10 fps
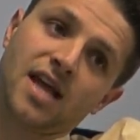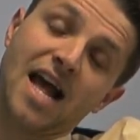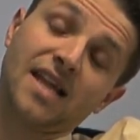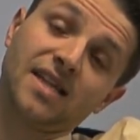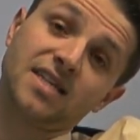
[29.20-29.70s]

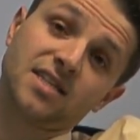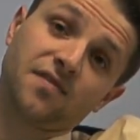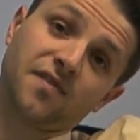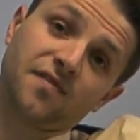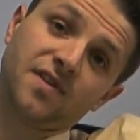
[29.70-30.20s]
at least a
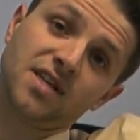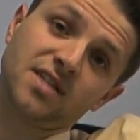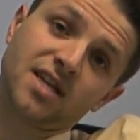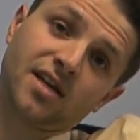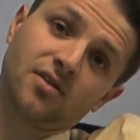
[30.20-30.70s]

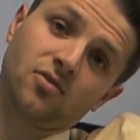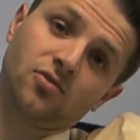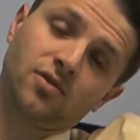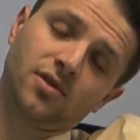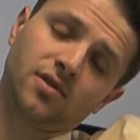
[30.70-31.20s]
15-second
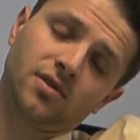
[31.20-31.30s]
hold.